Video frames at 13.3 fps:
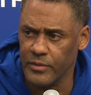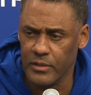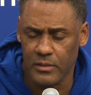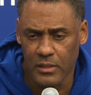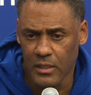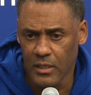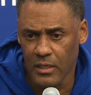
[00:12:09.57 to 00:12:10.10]
And
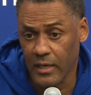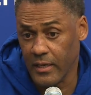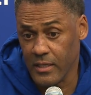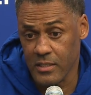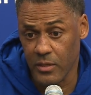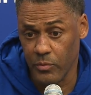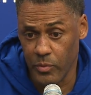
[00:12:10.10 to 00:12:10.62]
like I
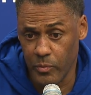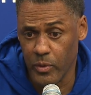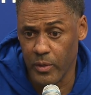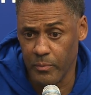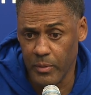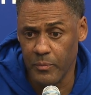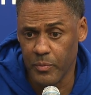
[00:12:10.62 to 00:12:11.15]
said, we want
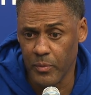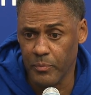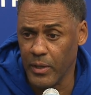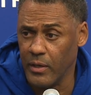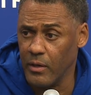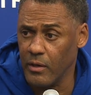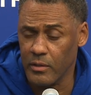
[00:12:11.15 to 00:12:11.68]
to be
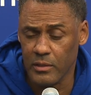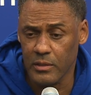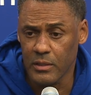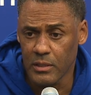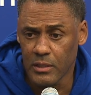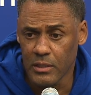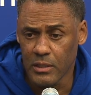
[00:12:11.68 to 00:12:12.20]
prepared
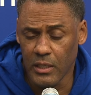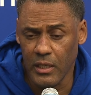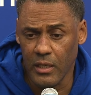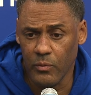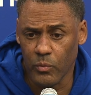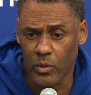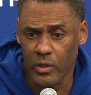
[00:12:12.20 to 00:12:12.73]

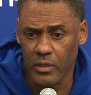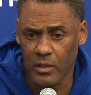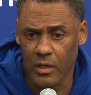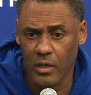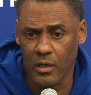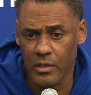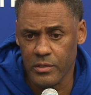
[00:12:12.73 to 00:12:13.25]
and working
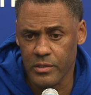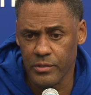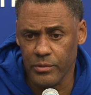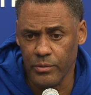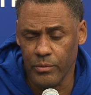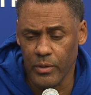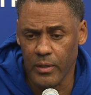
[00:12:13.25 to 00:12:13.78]
hard to
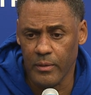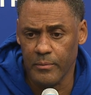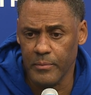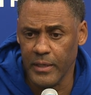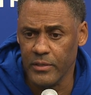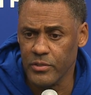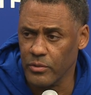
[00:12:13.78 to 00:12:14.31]

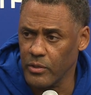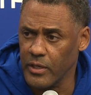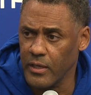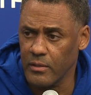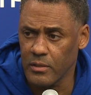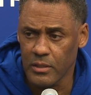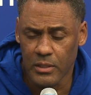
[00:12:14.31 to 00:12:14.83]
make sure that